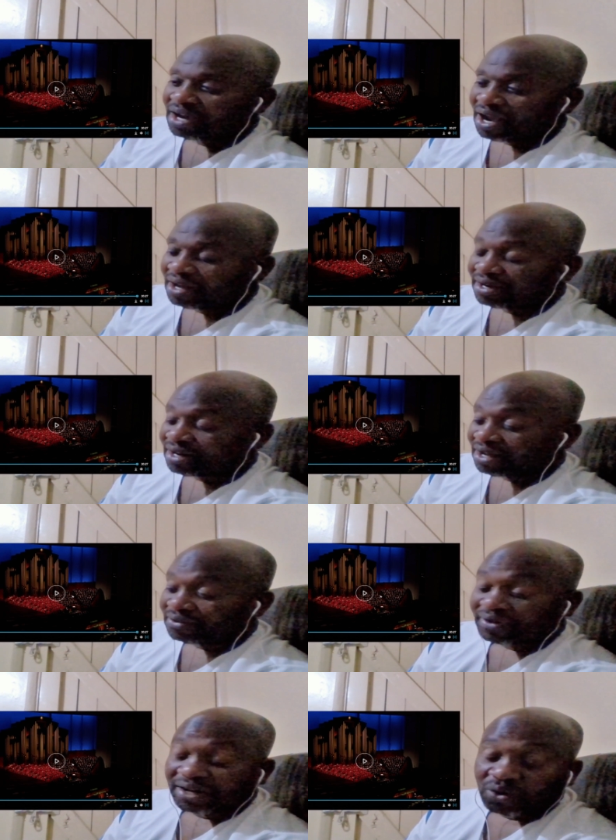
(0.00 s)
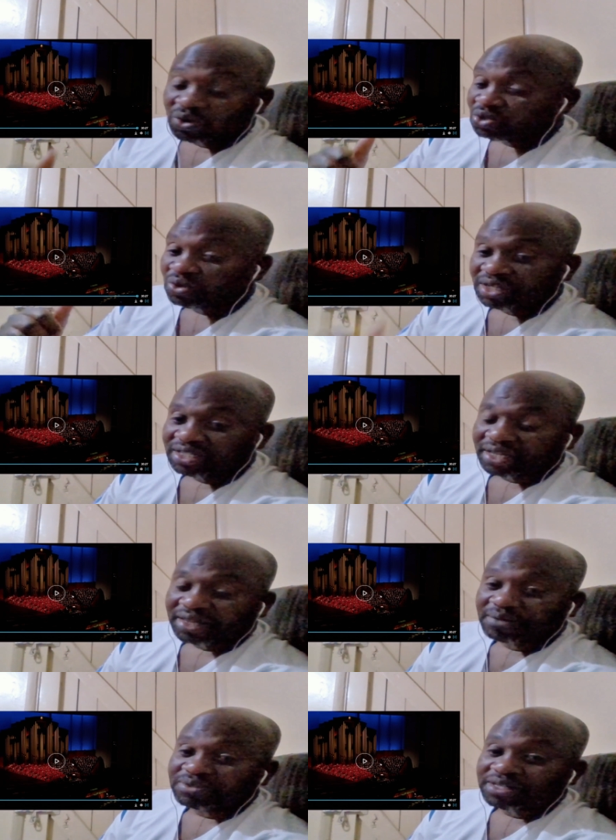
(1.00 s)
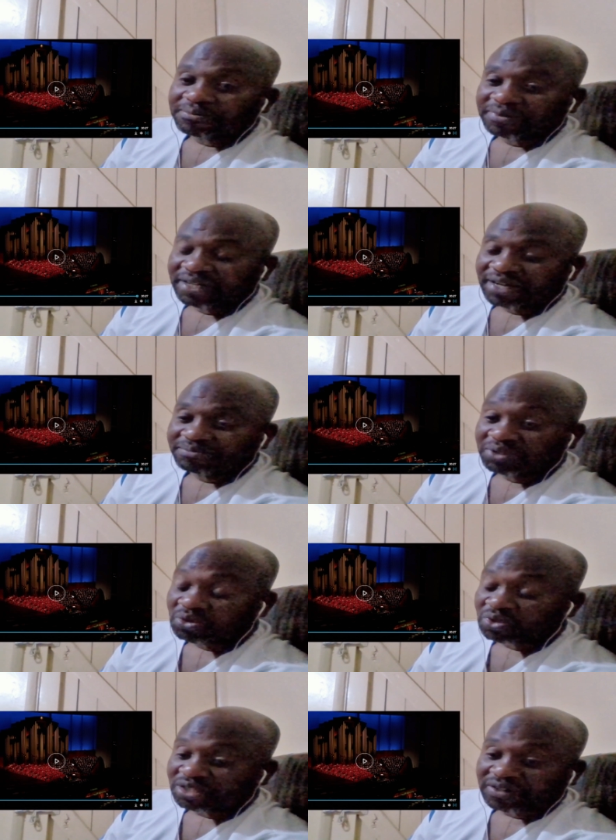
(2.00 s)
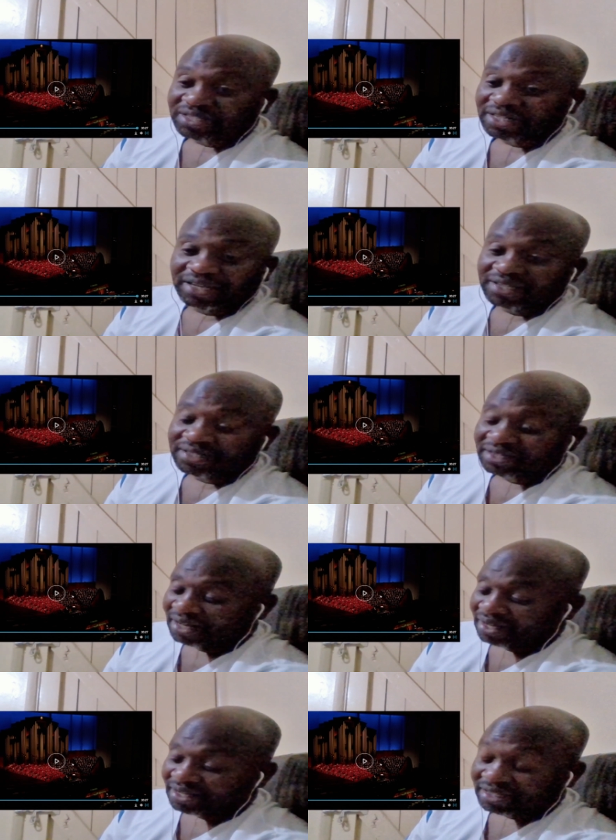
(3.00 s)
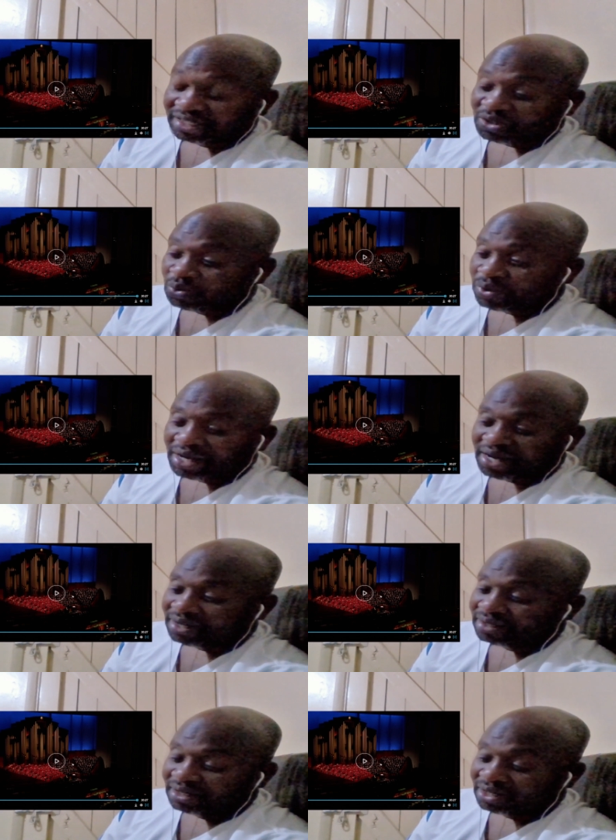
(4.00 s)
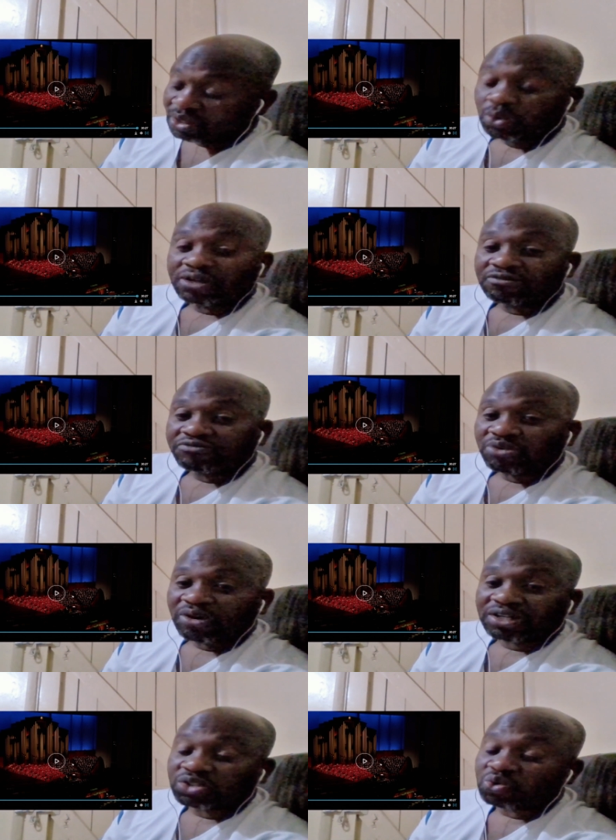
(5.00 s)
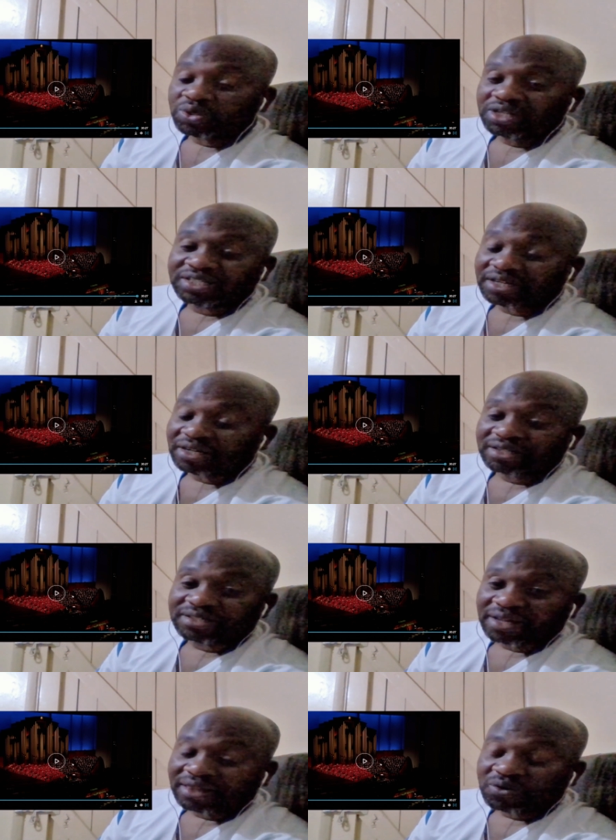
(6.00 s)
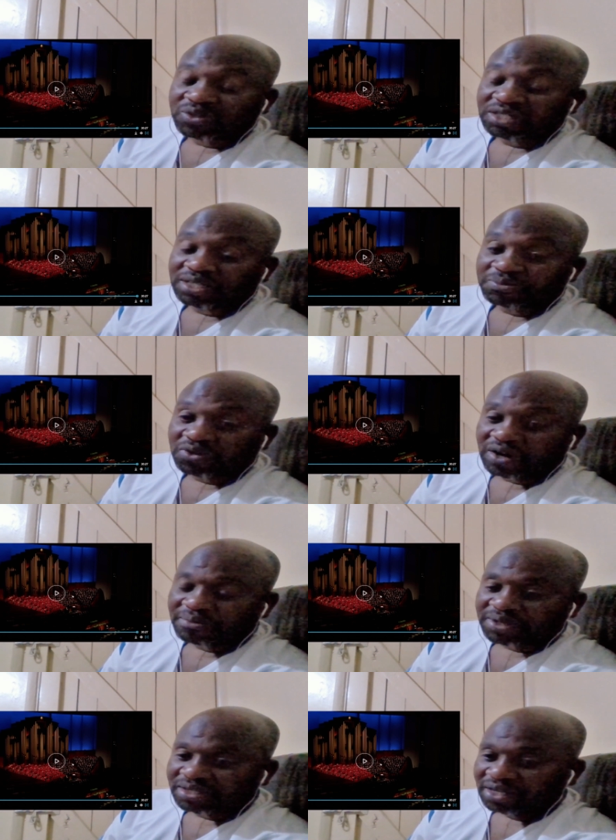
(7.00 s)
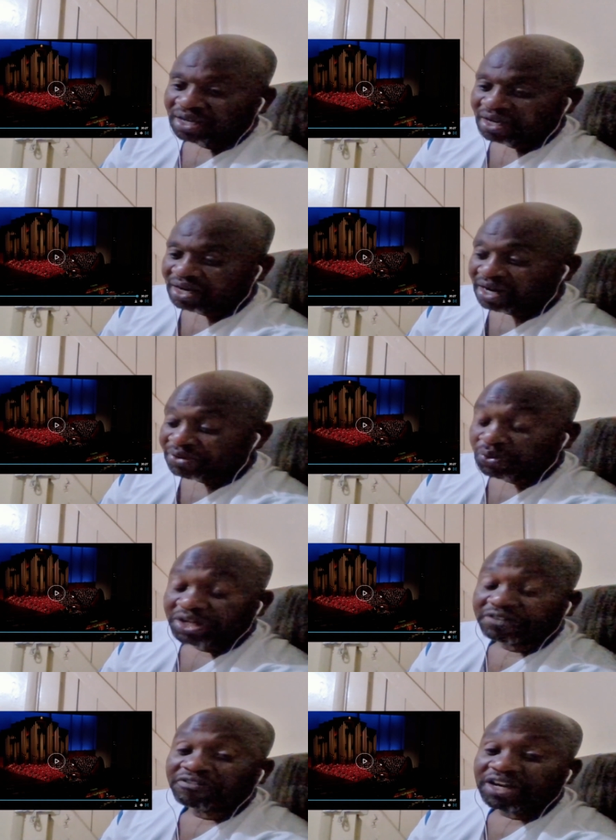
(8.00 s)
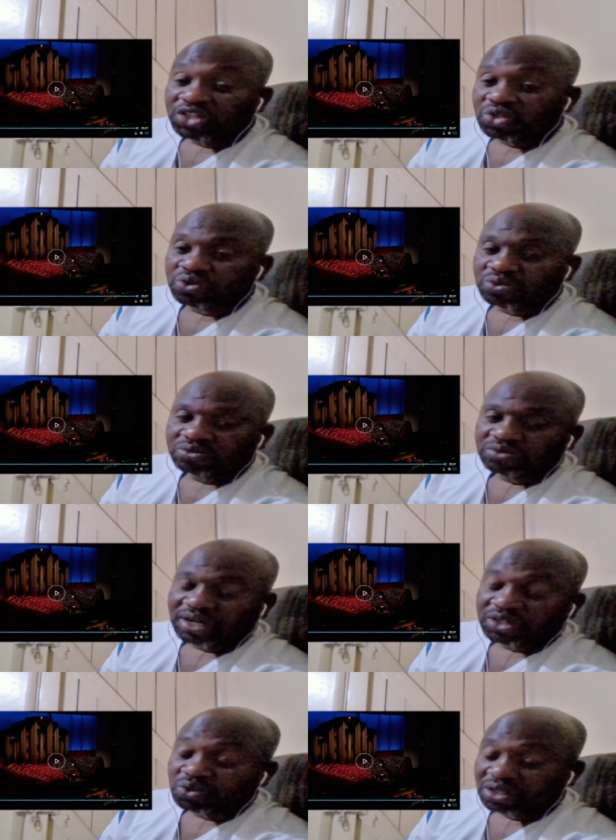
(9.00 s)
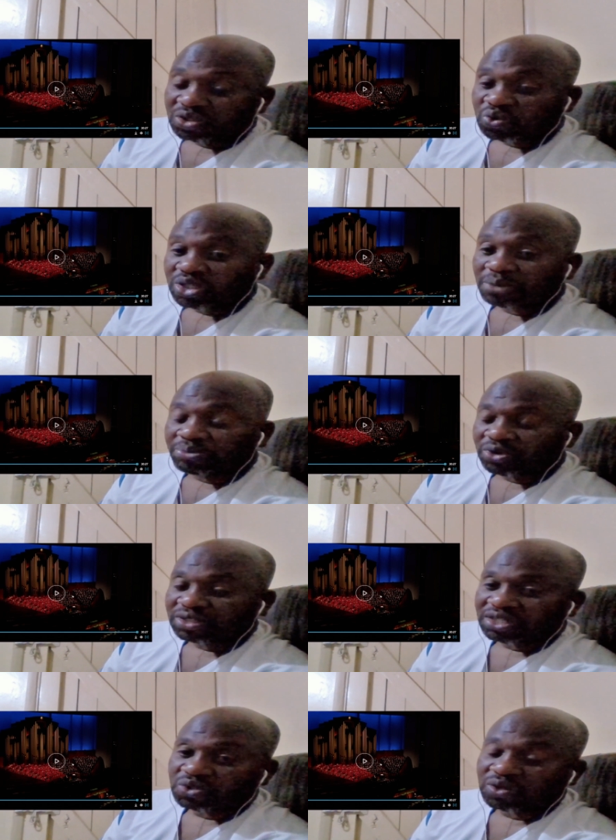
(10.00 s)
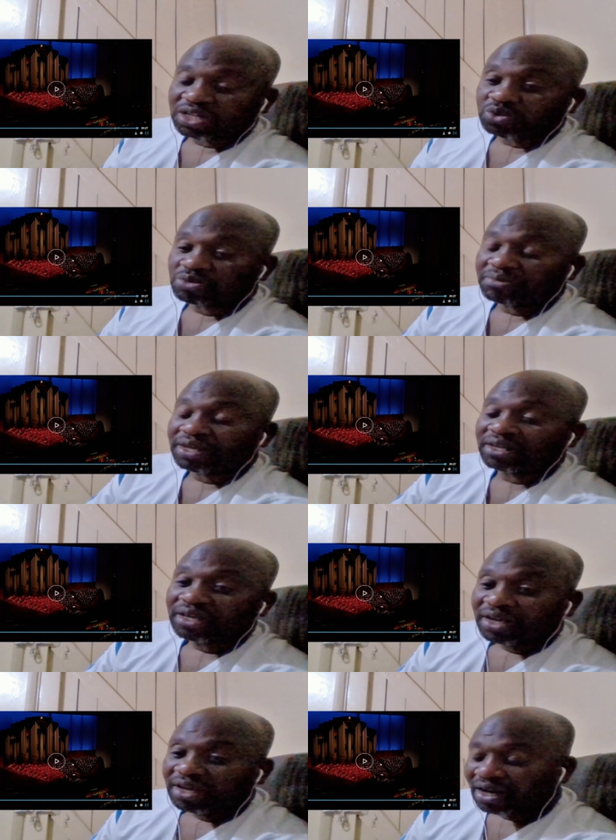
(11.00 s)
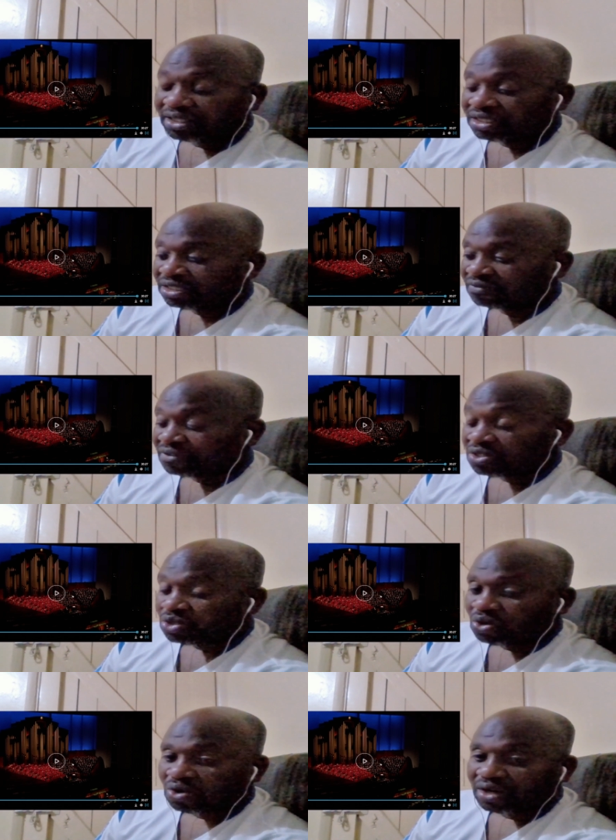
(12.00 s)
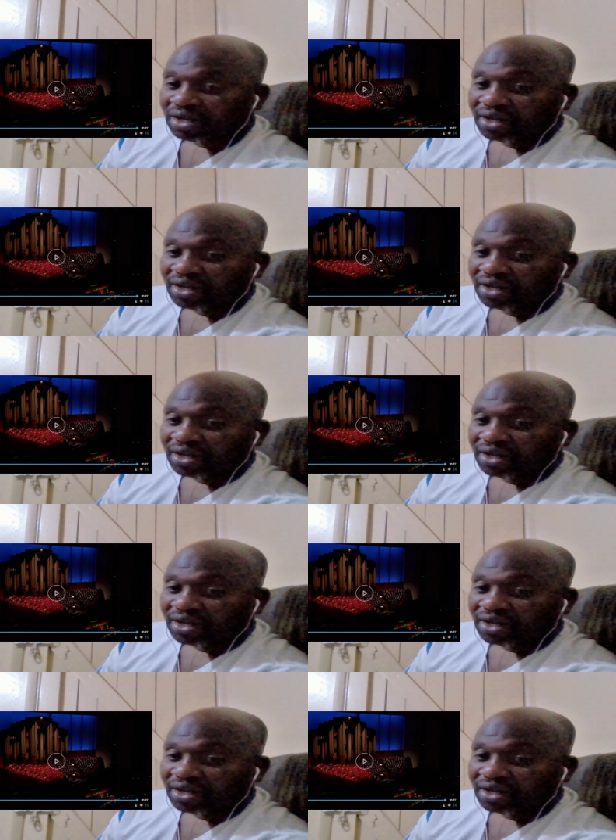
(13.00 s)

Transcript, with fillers: And uh, you can also hit a thumbs up there because our target is that we are looking forward to hit at least a thousand subscribers. And we invite you actually to support us so that we may achieve this goal.